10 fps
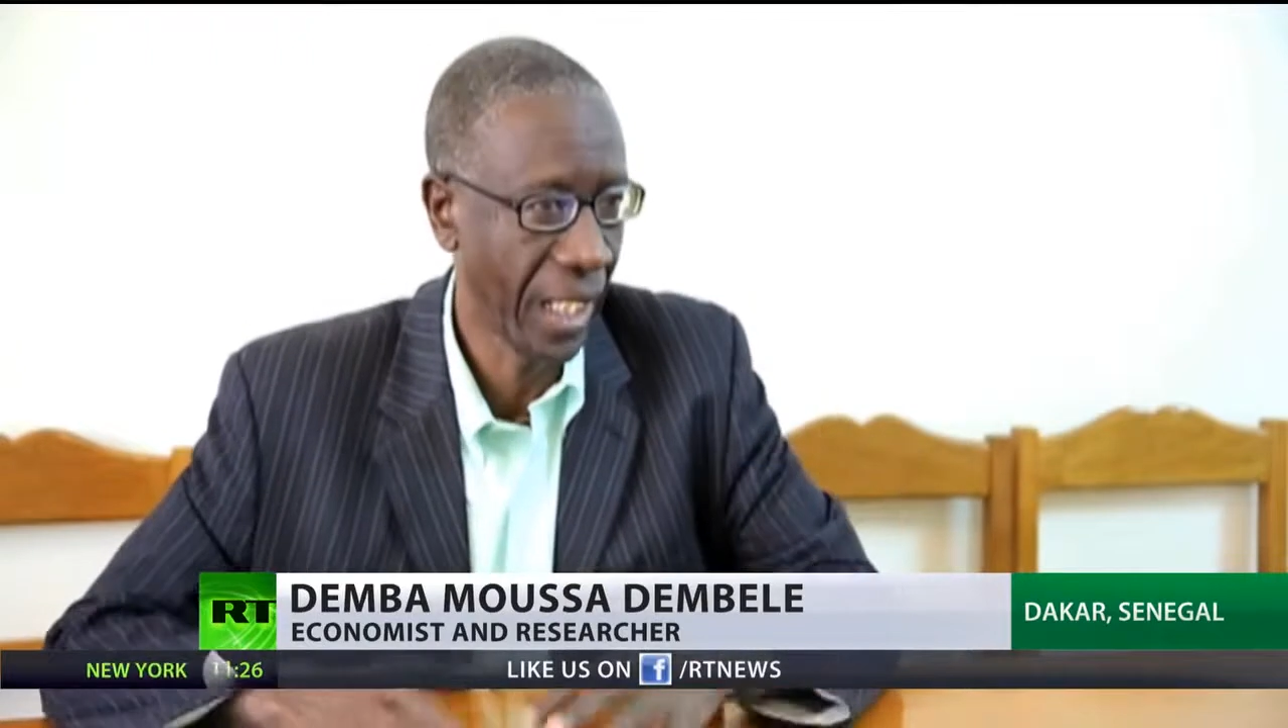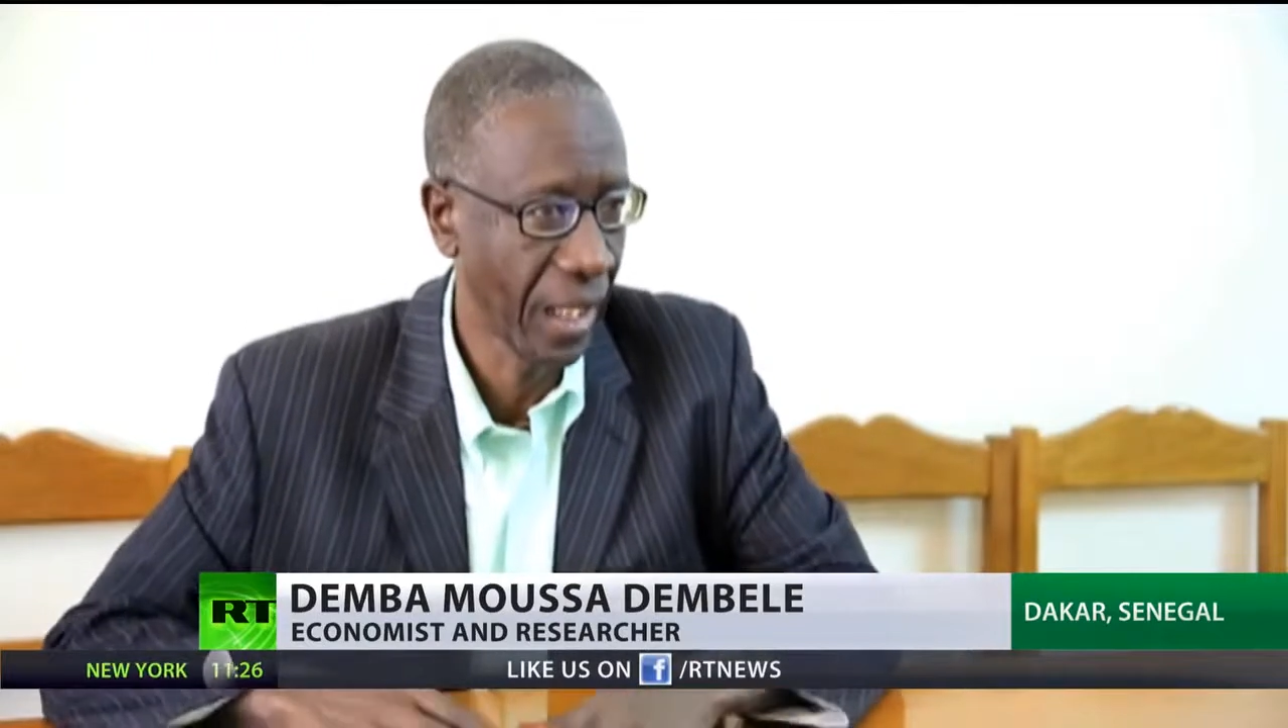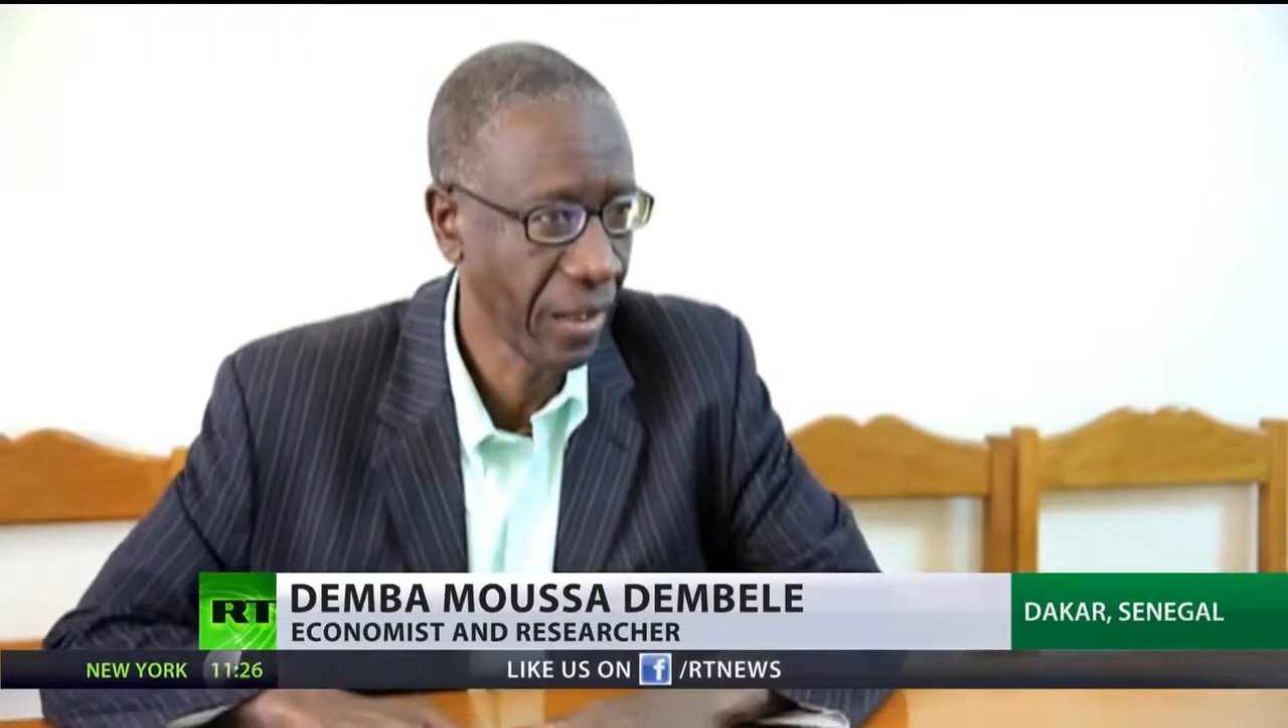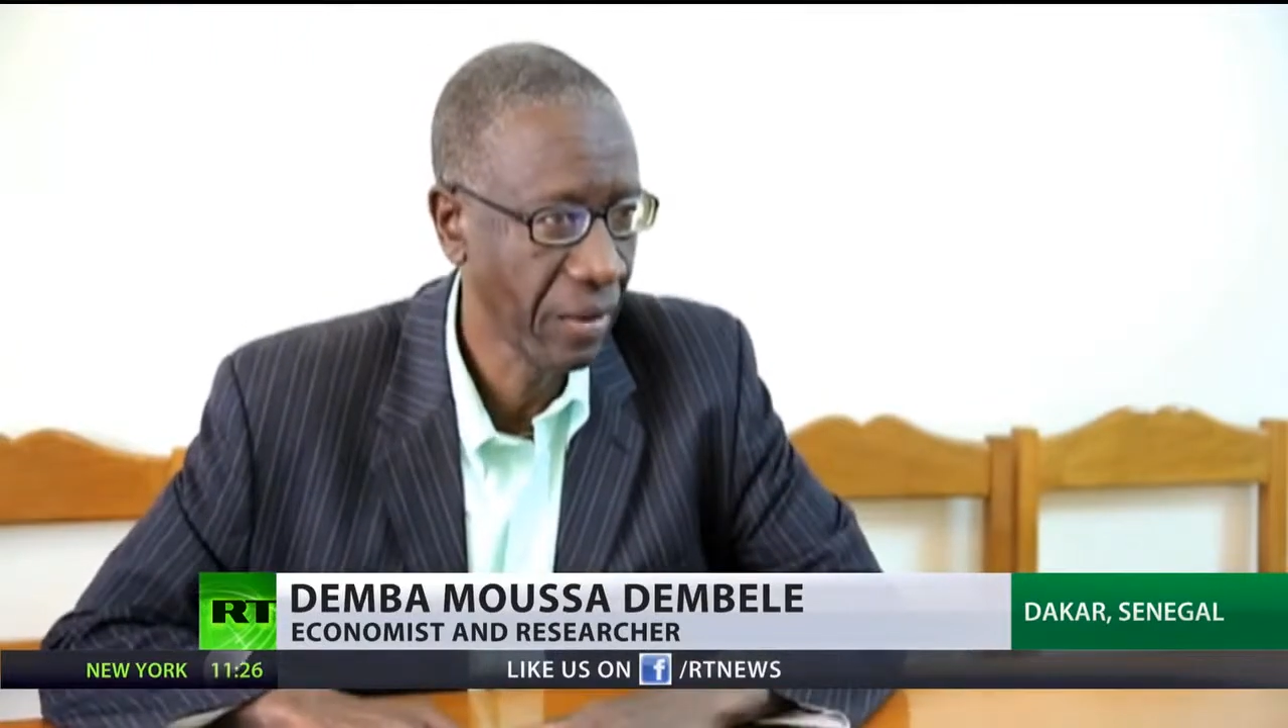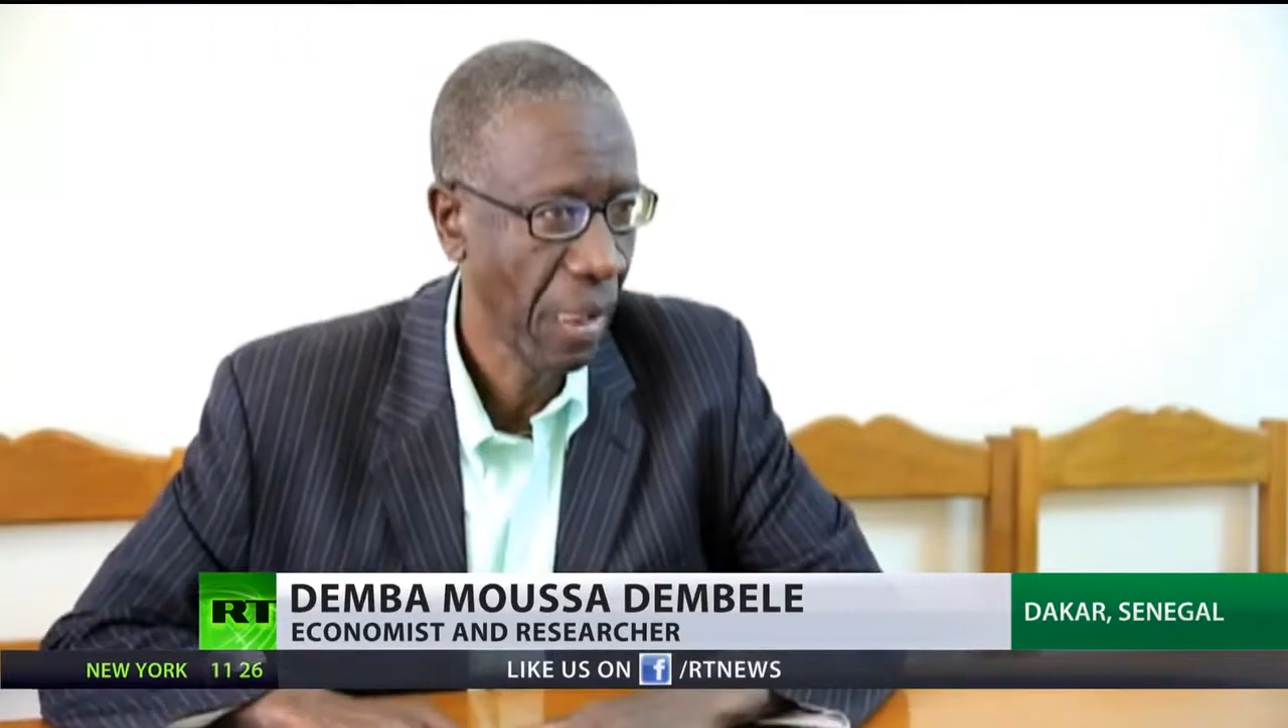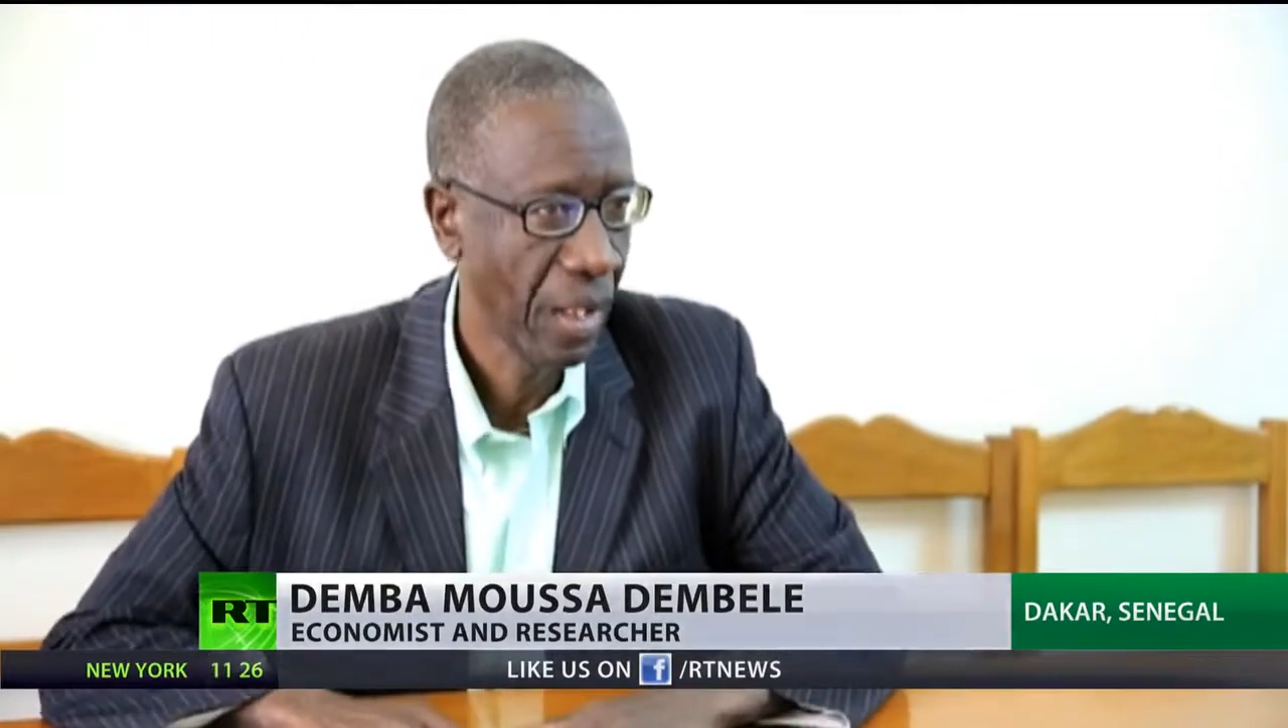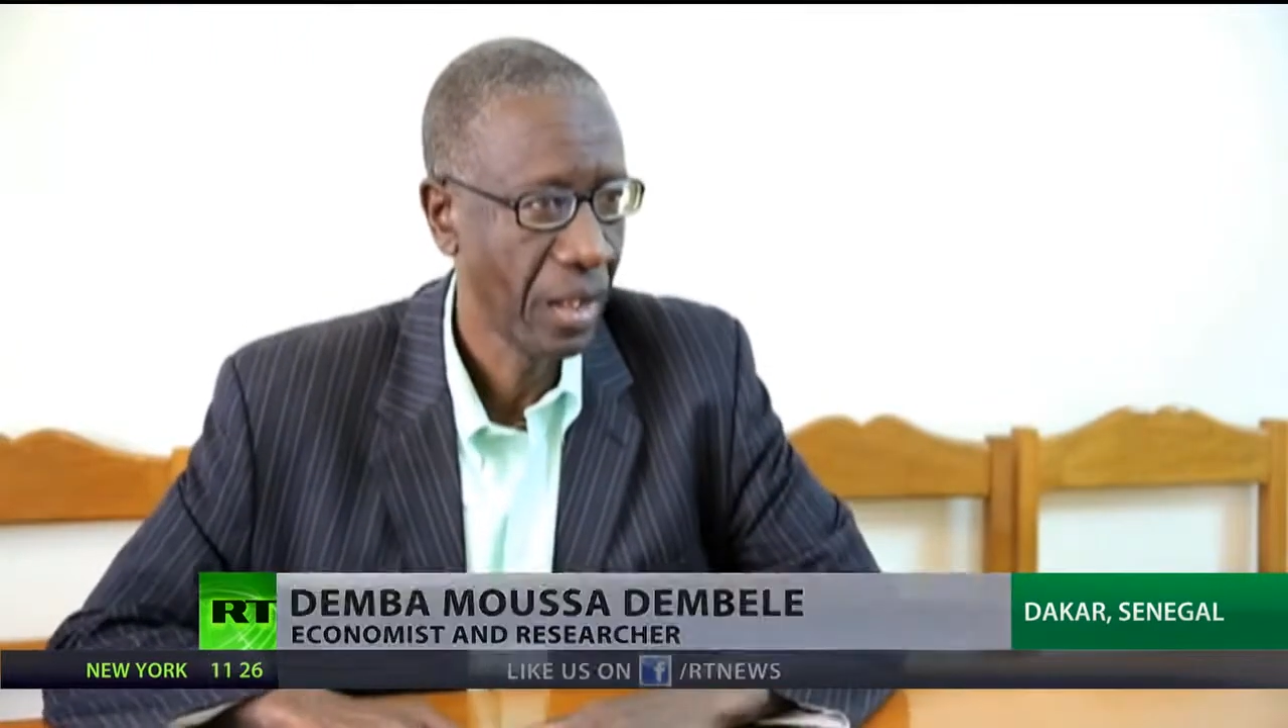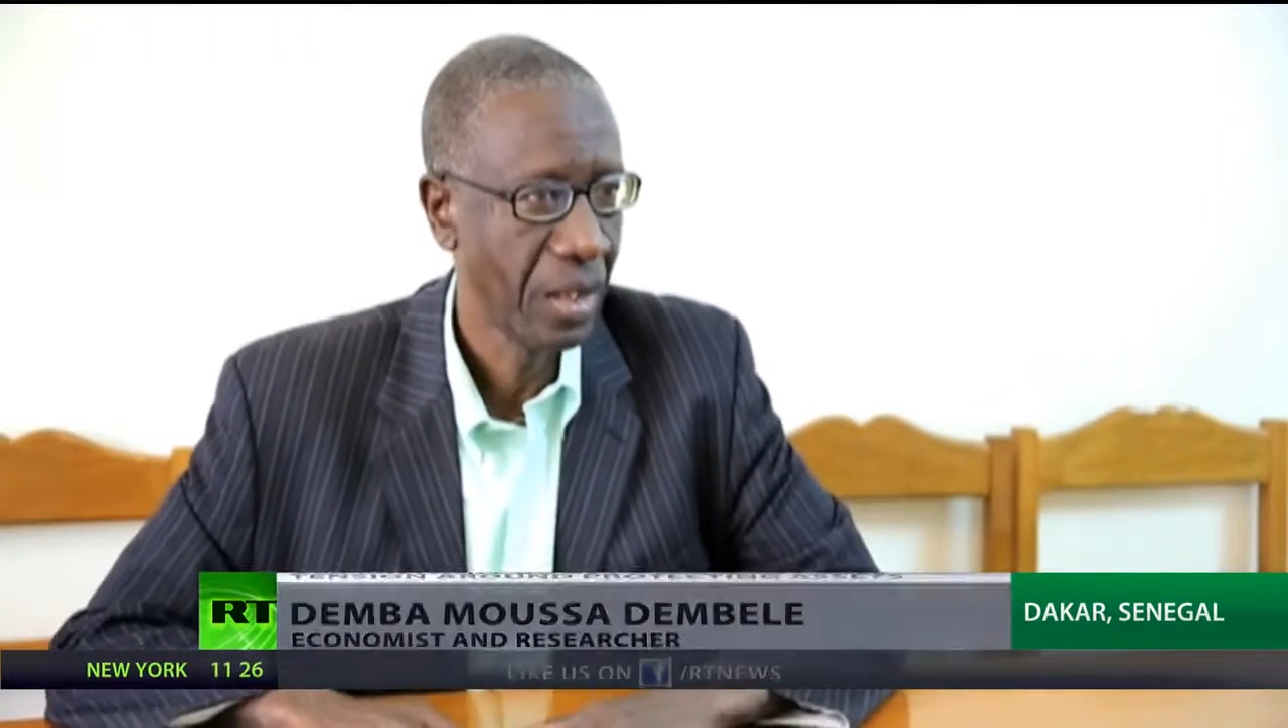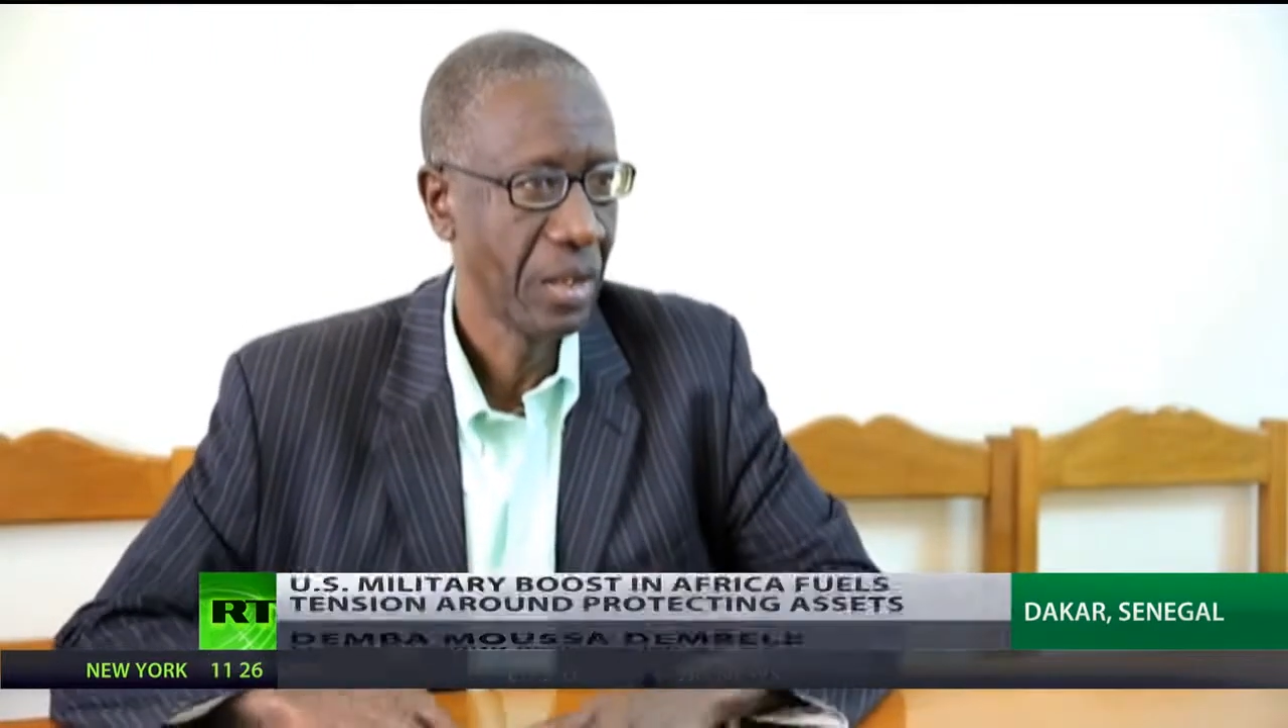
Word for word: West Africa.